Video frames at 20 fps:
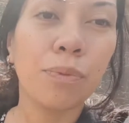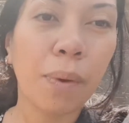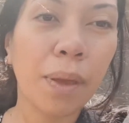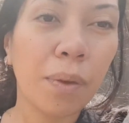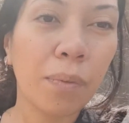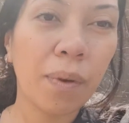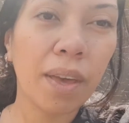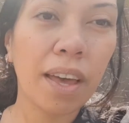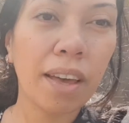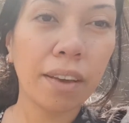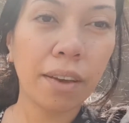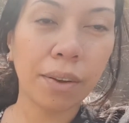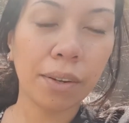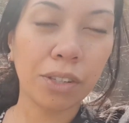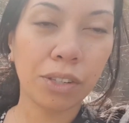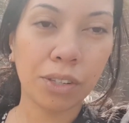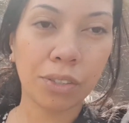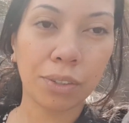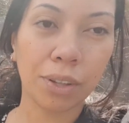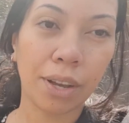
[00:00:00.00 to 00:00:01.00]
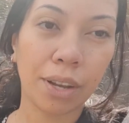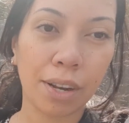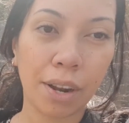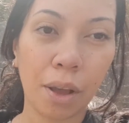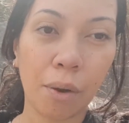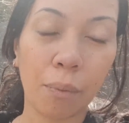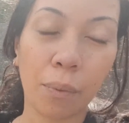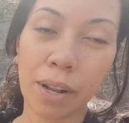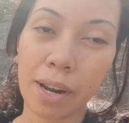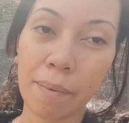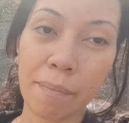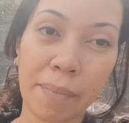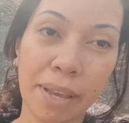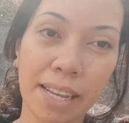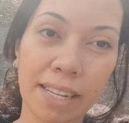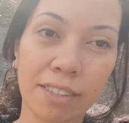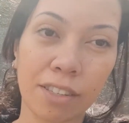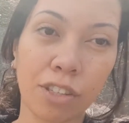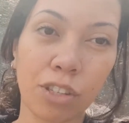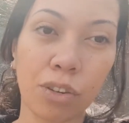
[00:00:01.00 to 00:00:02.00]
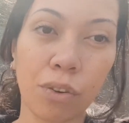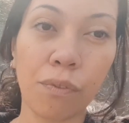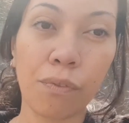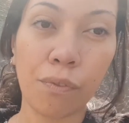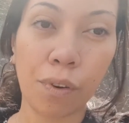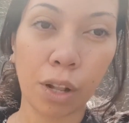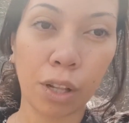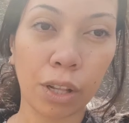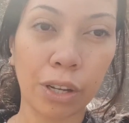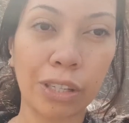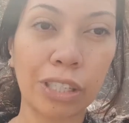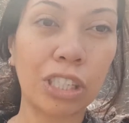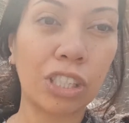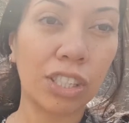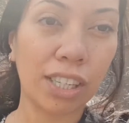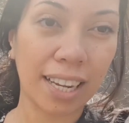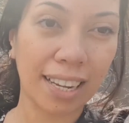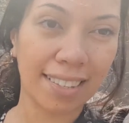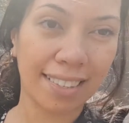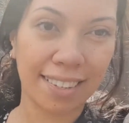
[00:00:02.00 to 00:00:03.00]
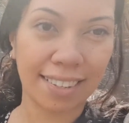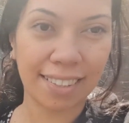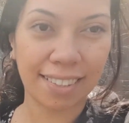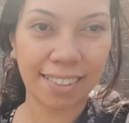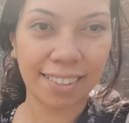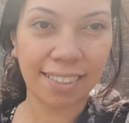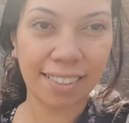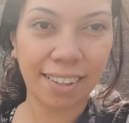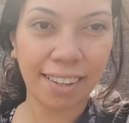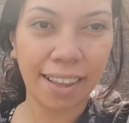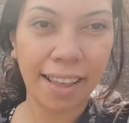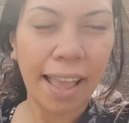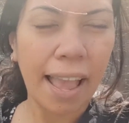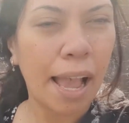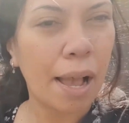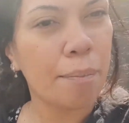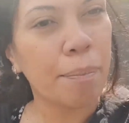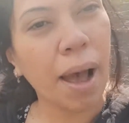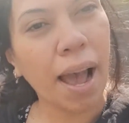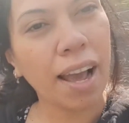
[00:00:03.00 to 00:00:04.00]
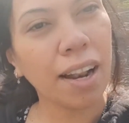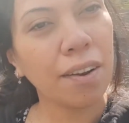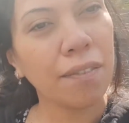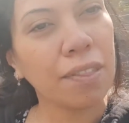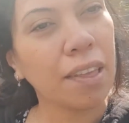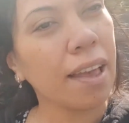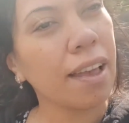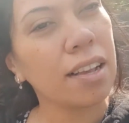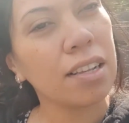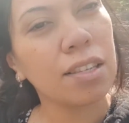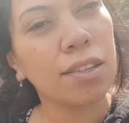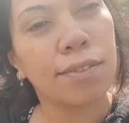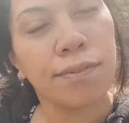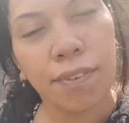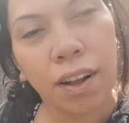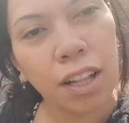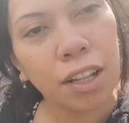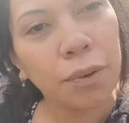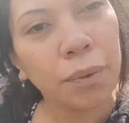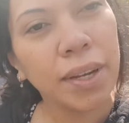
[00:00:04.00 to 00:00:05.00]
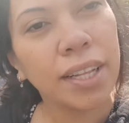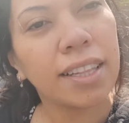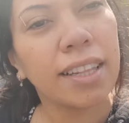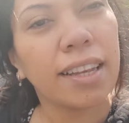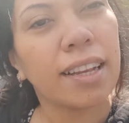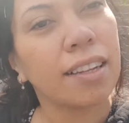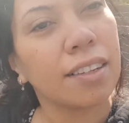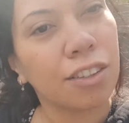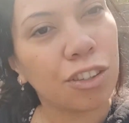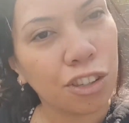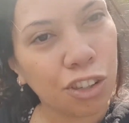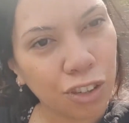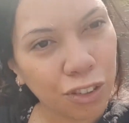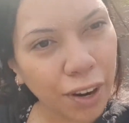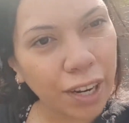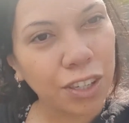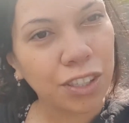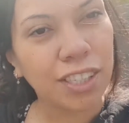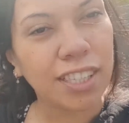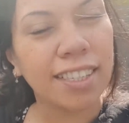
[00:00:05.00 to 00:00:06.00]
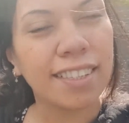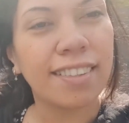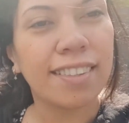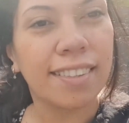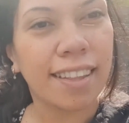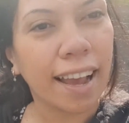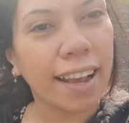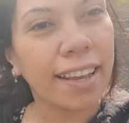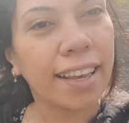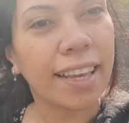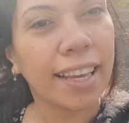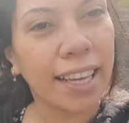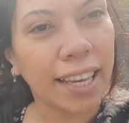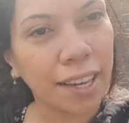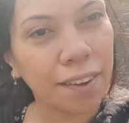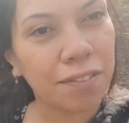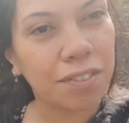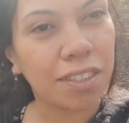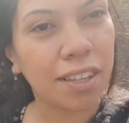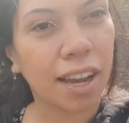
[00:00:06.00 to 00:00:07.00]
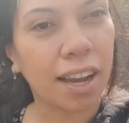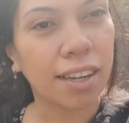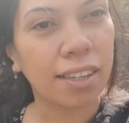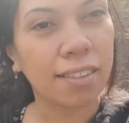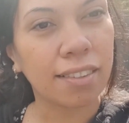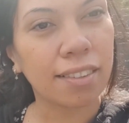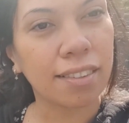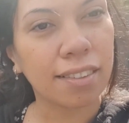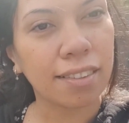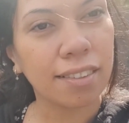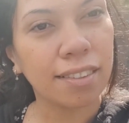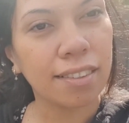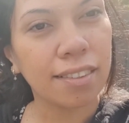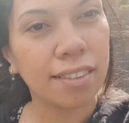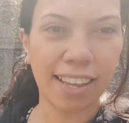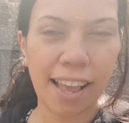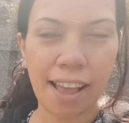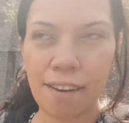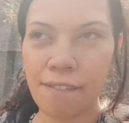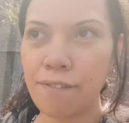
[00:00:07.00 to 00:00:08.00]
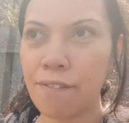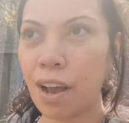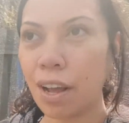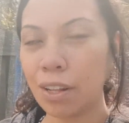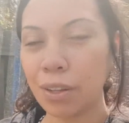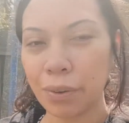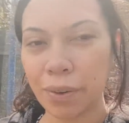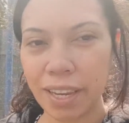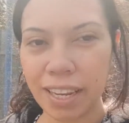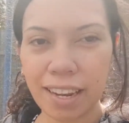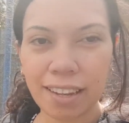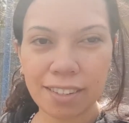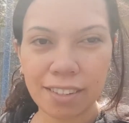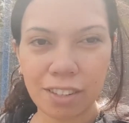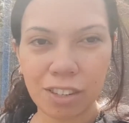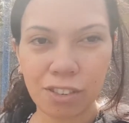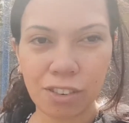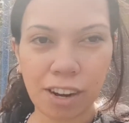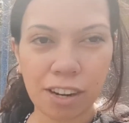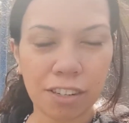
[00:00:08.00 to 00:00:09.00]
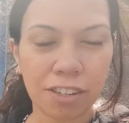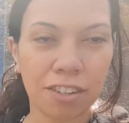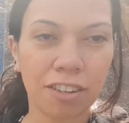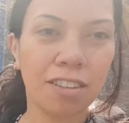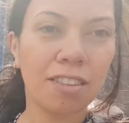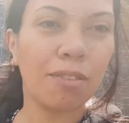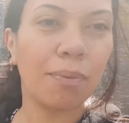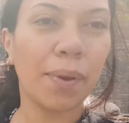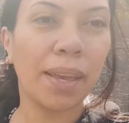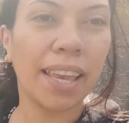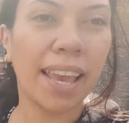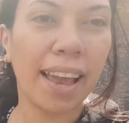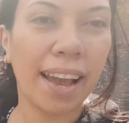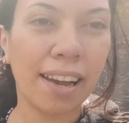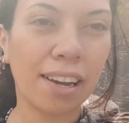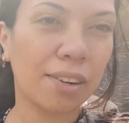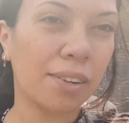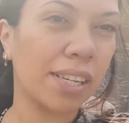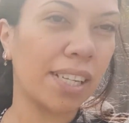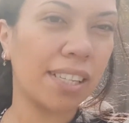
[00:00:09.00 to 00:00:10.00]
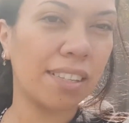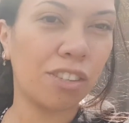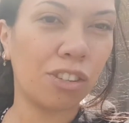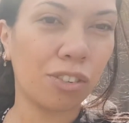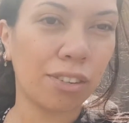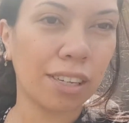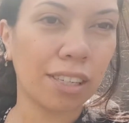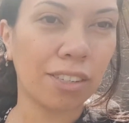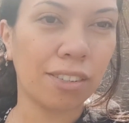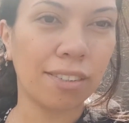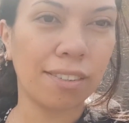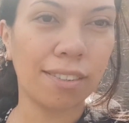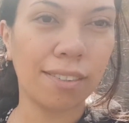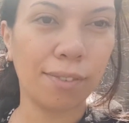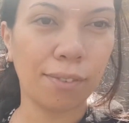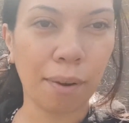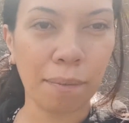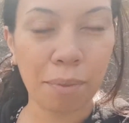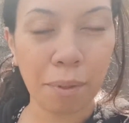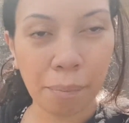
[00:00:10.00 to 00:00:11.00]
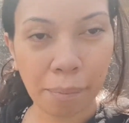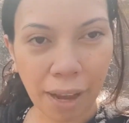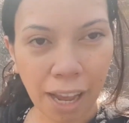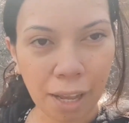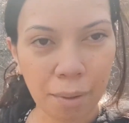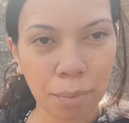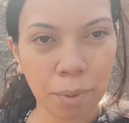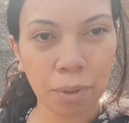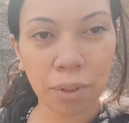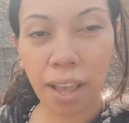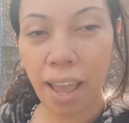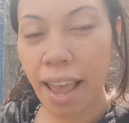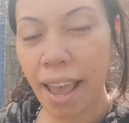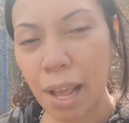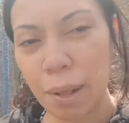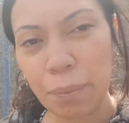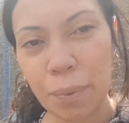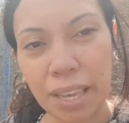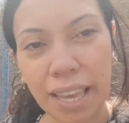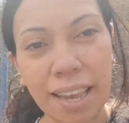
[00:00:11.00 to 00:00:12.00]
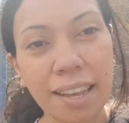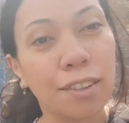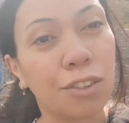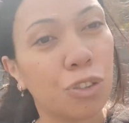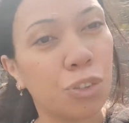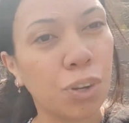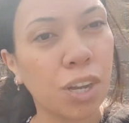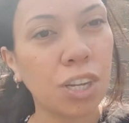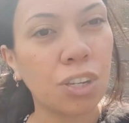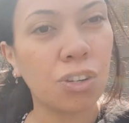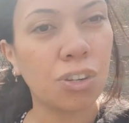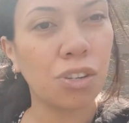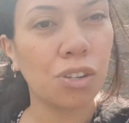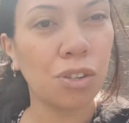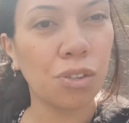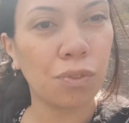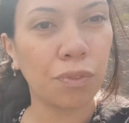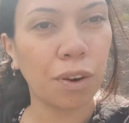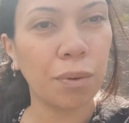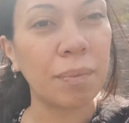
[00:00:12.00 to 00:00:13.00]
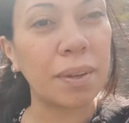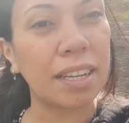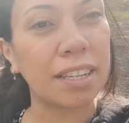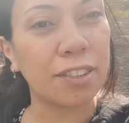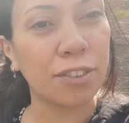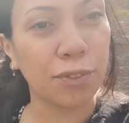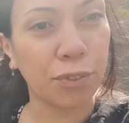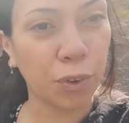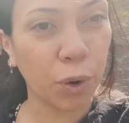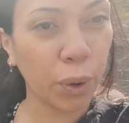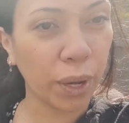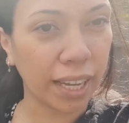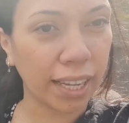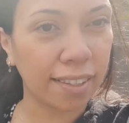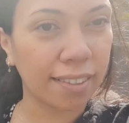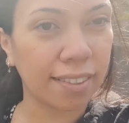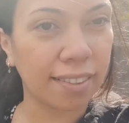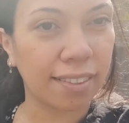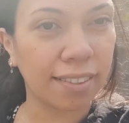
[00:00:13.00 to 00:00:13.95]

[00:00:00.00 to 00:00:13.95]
week we are going to learn what it means to follow Jesus. And part of that is following the instructions that he gives us. Following instructions, we get our instructions from the Bible and we get instructions from his voice.